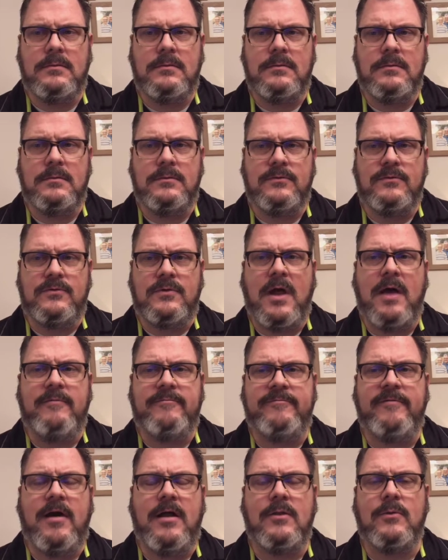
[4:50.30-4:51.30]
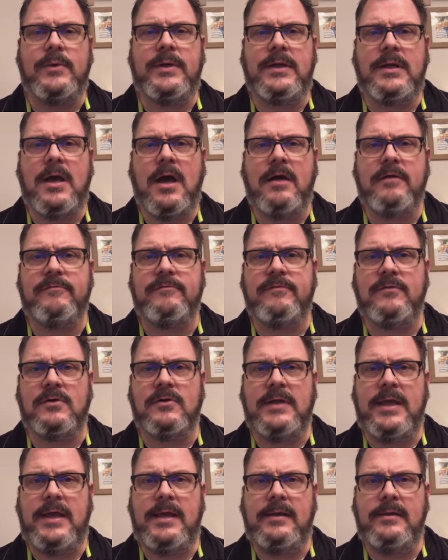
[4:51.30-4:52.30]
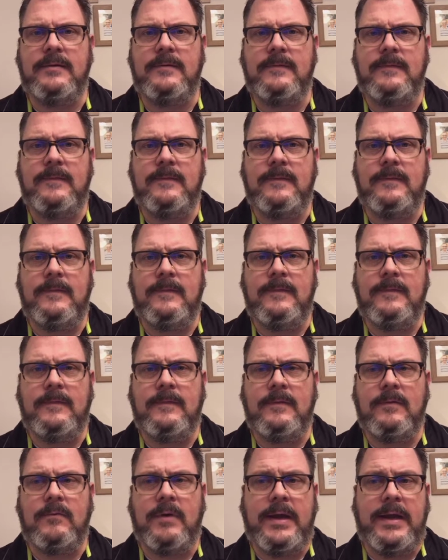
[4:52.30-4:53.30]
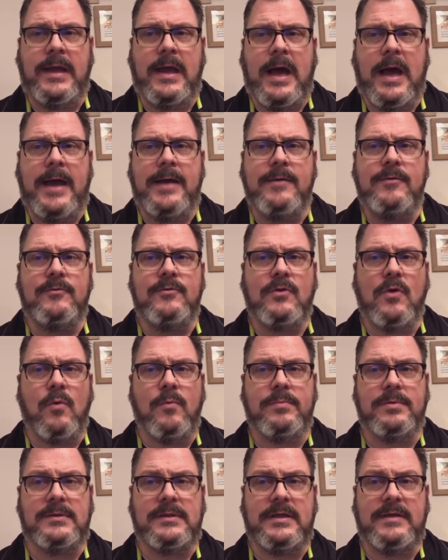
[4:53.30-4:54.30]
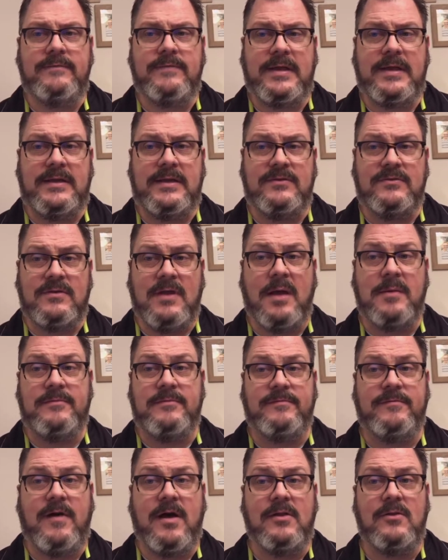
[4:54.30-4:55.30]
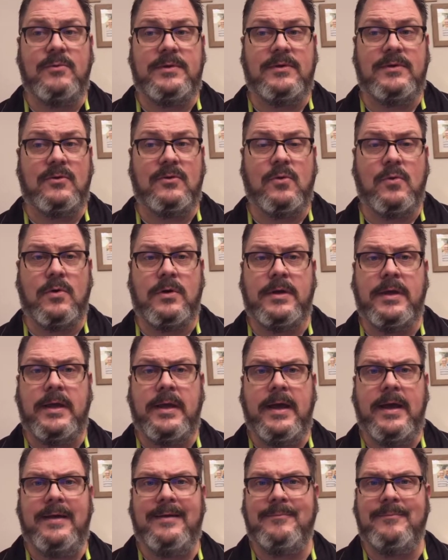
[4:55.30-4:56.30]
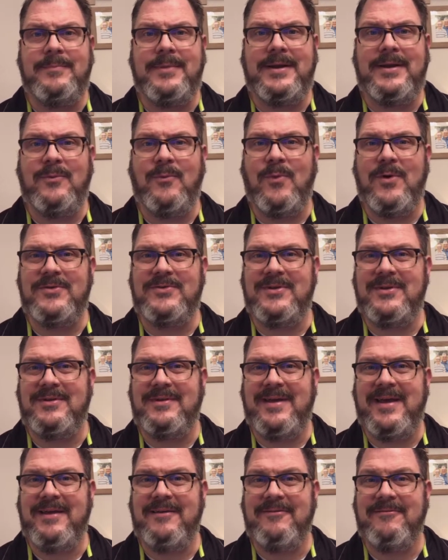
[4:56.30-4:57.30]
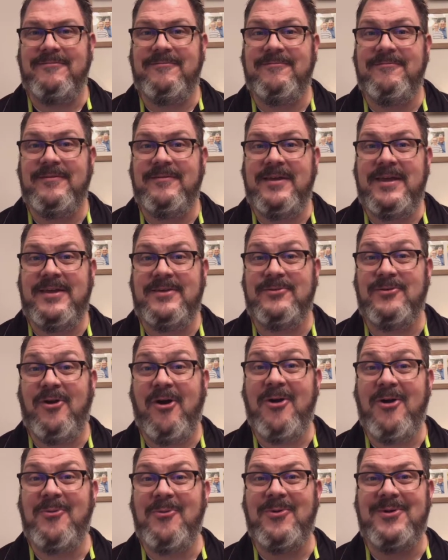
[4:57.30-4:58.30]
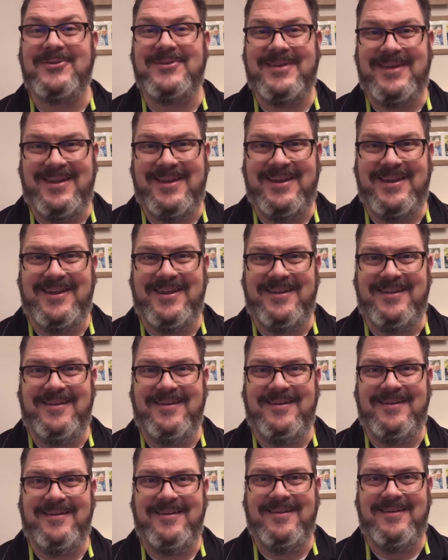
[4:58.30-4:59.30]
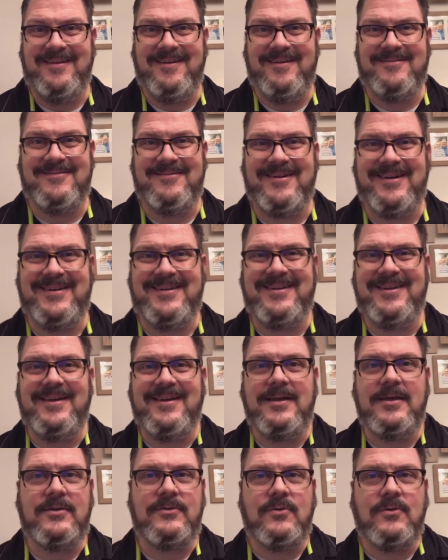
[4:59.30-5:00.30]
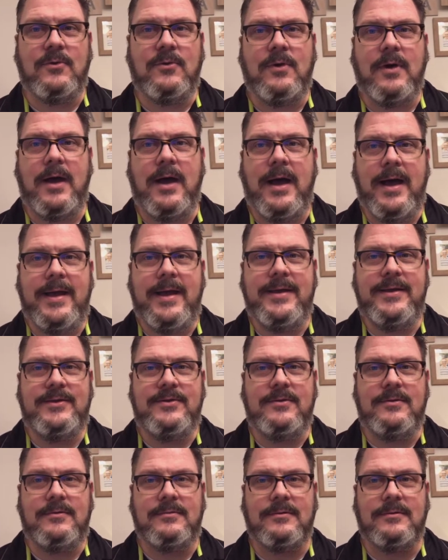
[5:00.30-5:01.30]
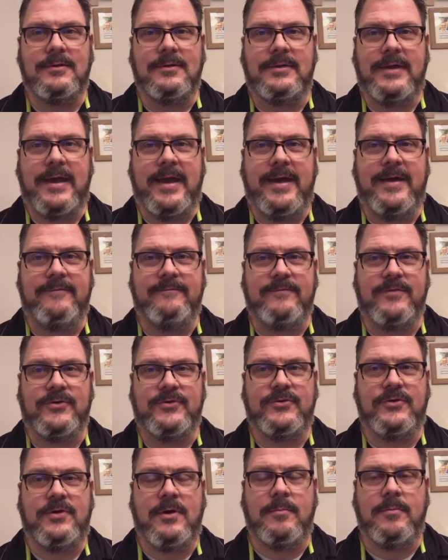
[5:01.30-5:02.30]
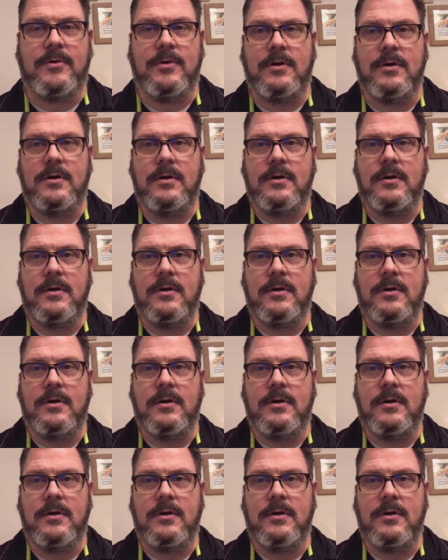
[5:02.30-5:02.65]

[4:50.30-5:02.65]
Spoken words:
stop following God fully? Right? I don't believe that he stopped following the Lord, but it wasn't like his heart wasn't in it. Right? So I look at verse number